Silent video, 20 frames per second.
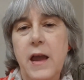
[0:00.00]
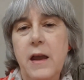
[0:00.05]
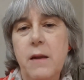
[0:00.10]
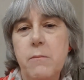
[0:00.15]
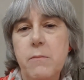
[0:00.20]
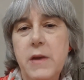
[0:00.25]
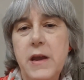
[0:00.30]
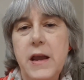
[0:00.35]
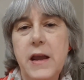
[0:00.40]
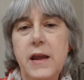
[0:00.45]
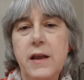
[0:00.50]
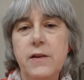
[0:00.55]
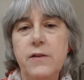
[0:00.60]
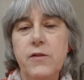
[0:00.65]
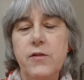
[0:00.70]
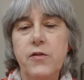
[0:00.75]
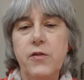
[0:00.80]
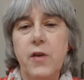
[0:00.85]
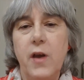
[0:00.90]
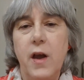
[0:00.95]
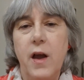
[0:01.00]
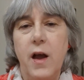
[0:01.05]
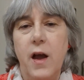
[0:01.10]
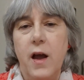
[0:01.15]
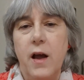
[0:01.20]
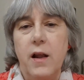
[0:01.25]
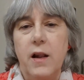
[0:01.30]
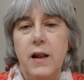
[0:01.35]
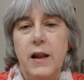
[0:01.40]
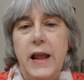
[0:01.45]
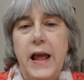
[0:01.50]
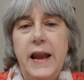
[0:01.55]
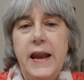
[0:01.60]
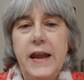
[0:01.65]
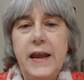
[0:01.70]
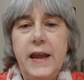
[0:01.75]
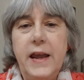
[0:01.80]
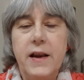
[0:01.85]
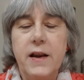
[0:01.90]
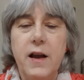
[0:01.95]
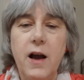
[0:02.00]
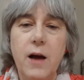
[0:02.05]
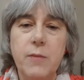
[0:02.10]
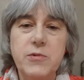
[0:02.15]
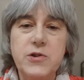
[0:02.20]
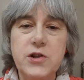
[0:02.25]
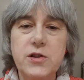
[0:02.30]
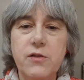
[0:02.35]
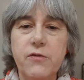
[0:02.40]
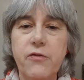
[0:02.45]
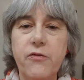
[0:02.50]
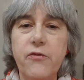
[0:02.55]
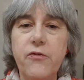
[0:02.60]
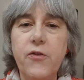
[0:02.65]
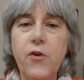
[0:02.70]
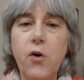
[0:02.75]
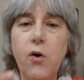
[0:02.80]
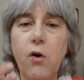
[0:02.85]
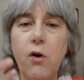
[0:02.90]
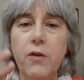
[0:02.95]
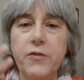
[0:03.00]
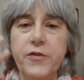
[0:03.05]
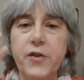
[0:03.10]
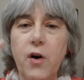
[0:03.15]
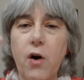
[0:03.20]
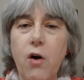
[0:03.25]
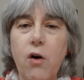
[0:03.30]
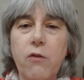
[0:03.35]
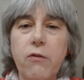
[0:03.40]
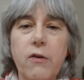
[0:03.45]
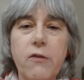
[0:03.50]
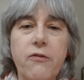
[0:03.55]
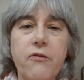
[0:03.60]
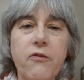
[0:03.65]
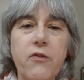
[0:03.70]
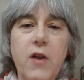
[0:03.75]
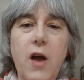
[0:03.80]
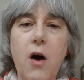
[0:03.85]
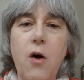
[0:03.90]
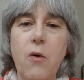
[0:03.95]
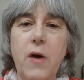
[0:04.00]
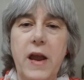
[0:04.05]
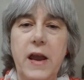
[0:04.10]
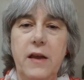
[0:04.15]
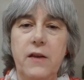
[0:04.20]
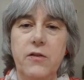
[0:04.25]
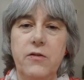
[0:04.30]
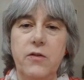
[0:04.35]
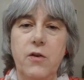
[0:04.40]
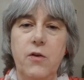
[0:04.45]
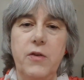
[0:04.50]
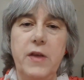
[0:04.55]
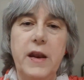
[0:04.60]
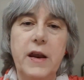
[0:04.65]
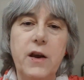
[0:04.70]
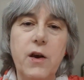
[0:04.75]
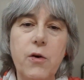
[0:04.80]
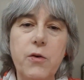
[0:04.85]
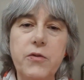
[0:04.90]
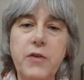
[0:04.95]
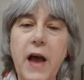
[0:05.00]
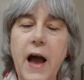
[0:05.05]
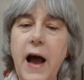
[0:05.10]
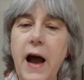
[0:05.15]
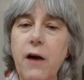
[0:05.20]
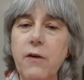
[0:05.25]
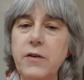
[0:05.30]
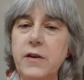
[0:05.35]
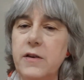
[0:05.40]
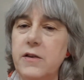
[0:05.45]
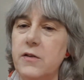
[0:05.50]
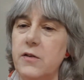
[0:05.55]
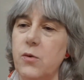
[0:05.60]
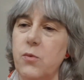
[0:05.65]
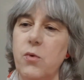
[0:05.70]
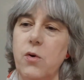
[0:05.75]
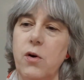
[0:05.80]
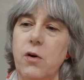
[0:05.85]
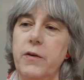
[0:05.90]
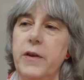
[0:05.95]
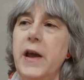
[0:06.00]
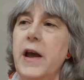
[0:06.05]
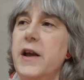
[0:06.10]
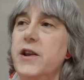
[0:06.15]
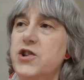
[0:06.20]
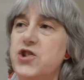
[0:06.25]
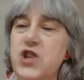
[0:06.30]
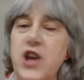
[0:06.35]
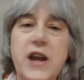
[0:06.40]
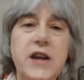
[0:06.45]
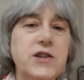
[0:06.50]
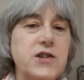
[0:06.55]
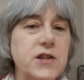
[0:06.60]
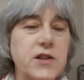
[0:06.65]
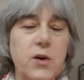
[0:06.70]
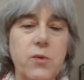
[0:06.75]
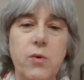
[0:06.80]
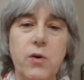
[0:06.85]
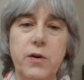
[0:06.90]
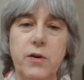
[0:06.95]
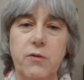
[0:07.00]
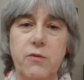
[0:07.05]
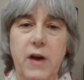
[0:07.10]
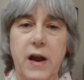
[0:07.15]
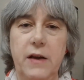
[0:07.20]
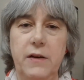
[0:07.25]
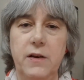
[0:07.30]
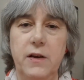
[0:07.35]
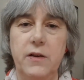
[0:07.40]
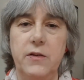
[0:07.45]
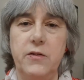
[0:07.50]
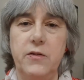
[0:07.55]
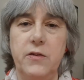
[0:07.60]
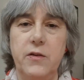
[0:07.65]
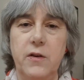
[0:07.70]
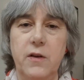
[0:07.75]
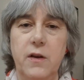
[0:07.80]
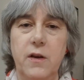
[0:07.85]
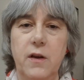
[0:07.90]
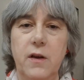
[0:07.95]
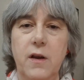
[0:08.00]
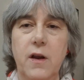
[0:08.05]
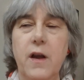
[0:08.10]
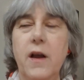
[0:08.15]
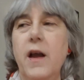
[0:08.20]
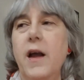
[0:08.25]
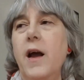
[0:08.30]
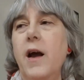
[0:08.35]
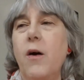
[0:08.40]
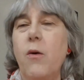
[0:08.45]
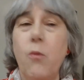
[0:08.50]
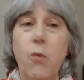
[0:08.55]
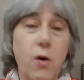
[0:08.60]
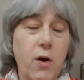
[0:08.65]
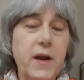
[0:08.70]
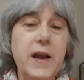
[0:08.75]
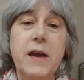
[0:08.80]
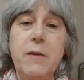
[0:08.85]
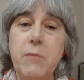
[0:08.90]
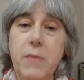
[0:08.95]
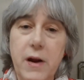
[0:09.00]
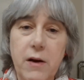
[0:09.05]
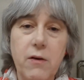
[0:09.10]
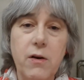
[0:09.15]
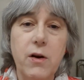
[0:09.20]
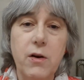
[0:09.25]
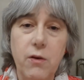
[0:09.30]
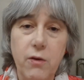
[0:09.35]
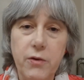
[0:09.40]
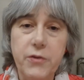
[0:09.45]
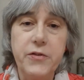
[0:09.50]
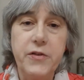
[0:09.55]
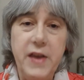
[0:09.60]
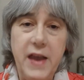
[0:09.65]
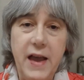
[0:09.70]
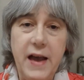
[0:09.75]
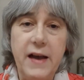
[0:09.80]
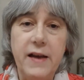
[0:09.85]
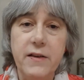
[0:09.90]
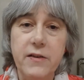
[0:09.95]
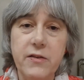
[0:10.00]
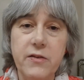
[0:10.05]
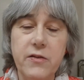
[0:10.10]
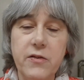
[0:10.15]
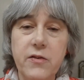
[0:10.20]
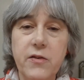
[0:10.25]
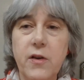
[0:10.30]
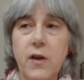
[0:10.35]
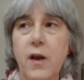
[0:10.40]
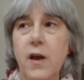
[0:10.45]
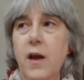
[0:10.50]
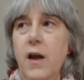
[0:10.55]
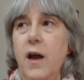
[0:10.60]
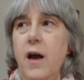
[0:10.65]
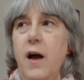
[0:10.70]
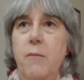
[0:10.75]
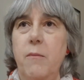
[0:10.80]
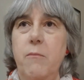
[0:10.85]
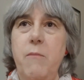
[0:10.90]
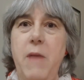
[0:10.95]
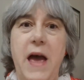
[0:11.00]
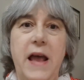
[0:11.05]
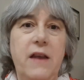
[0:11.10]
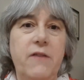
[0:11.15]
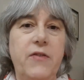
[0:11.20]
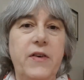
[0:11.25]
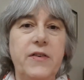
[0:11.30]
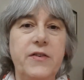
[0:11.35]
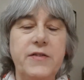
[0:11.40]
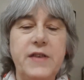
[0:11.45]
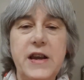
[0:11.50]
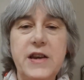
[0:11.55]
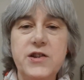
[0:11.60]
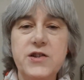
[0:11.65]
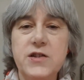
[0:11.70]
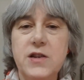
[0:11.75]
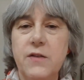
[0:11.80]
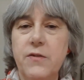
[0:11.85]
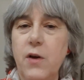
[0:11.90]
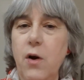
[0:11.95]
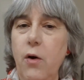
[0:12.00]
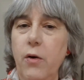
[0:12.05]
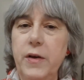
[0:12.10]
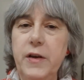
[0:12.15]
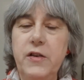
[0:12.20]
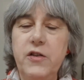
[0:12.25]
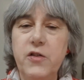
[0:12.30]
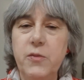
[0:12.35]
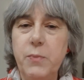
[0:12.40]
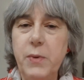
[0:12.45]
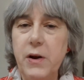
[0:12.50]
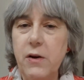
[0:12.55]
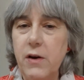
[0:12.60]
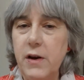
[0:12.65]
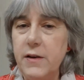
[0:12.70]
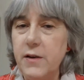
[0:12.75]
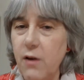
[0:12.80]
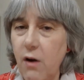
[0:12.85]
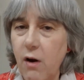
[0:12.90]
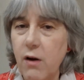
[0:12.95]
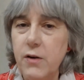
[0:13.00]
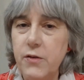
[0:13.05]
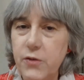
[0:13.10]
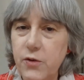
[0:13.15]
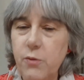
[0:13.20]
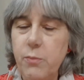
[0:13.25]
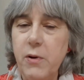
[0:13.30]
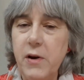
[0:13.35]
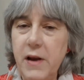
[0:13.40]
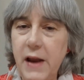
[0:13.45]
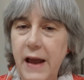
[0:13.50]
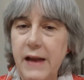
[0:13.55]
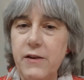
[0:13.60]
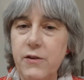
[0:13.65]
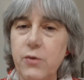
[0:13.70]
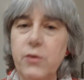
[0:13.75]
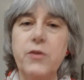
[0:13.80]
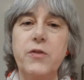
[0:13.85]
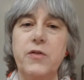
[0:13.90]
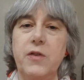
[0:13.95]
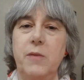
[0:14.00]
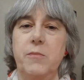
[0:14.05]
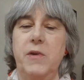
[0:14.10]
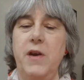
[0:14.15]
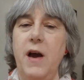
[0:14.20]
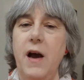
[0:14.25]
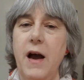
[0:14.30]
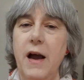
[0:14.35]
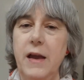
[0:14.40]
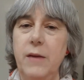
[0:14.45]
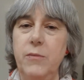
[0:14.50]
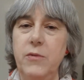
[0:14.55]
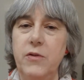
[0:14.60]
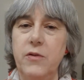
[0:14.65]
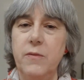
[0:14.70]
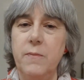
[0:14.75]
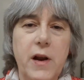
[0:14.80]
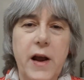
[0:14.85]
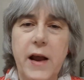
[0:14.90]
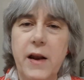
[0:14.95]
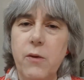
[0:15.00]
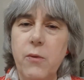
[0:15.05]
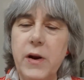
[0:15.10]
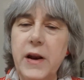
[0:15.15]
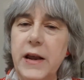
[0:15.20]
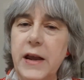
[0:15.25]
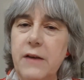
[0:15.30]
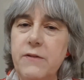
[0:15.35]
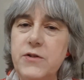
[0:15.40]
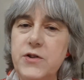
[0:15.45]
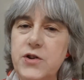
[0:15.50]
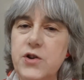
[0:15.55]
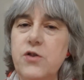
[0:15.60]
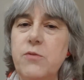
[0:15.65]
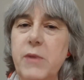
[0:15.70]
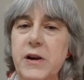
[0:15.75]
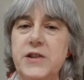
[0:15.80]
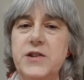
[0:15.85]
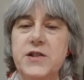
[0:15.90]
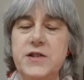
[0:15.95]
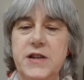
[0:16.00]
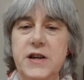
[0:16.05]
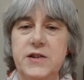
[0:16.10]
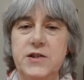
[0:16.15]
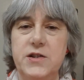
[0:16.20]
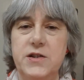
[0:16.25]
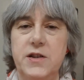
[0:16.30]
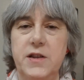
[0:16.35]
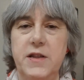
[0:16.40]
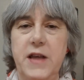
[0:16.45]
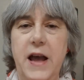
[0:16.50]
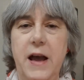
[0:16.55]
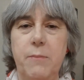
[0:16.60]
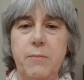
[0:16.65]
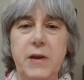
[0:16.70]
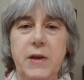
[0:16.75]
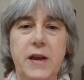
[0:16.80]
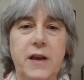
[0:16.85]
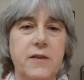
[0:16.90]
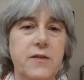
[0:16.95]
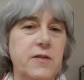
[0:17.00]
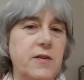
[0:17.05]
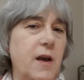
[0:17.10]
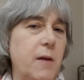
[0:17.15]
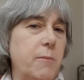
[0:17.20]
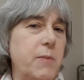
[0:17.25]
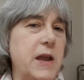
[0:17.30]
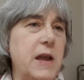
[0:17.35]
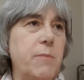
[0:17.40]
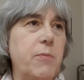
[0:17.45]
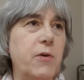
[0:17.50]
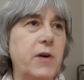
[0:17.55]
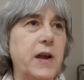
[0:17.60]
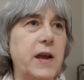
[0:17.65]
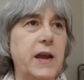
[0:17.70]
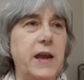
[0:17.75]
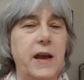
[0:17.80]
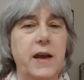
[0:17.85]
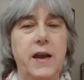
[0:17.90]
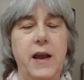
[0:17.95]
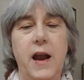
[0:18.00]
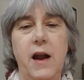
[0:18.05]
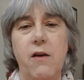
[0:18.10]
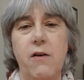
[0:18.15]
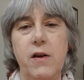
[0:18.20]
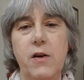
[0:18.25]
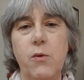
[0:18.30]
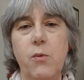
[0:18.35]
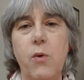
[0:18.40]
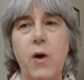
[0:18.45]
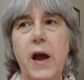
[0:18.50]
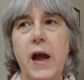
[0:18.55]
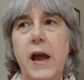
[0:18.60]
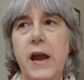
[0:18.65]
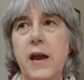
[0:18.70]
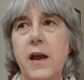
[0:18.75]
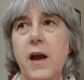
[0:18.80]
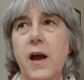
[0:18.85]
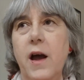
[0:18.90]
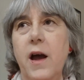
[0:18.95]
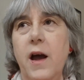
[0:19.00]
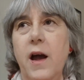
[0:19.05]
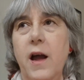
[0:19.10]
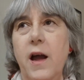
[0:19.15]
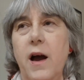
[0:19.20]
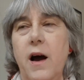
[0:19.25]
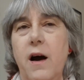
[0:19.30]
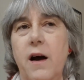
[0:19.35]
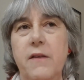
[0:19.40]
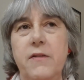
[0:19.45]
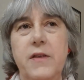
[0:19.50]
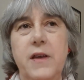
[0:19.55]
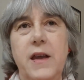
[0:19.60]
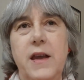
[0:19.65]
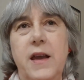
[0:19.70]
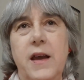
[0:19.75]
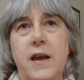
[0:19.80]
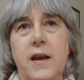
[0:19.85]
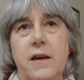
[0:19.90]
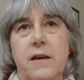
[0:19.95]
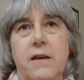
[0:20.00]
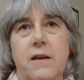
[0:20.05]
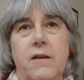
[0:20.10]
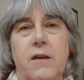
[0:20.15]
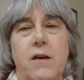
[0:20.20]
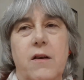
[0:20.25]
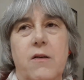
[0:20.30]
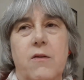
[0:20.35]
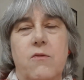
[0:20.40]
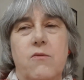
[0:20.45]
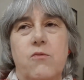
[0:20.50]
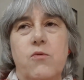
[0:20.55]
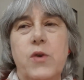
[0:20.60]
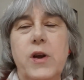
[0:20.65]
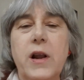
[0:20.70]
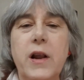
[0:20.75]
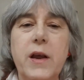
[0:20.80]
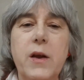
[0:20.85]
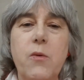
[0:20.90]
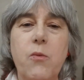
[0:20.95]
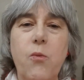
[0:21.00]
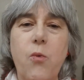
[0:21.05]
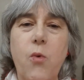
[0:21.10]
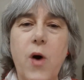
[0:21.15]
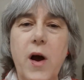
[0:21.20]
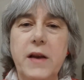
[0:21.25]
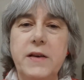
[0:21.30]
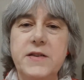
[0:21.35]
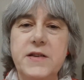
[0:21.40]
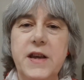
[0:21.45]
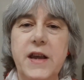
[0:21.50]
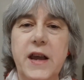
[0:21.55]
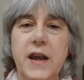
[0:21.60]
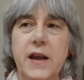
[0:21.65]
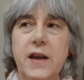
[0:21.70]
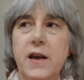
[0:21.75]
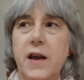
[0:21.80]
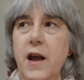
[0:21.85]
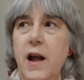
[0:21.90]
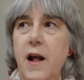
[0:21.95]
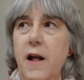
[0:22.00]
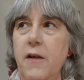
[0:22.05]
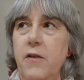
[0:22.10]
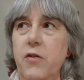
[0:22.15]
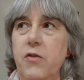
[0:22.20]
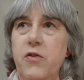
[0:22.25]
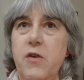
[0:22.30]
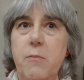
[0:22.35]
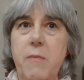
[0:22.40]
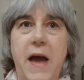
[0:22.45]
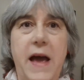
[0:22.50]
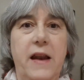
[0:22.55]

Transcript: It means letting it come to the full, to overflowing, so that it goes out into the world, changing the world around us, working miracles, yes. Manifestations of the Holy Spirit are supernatural sometimes. I don't want to give too much attention to that because some people can get carried away in really wanting the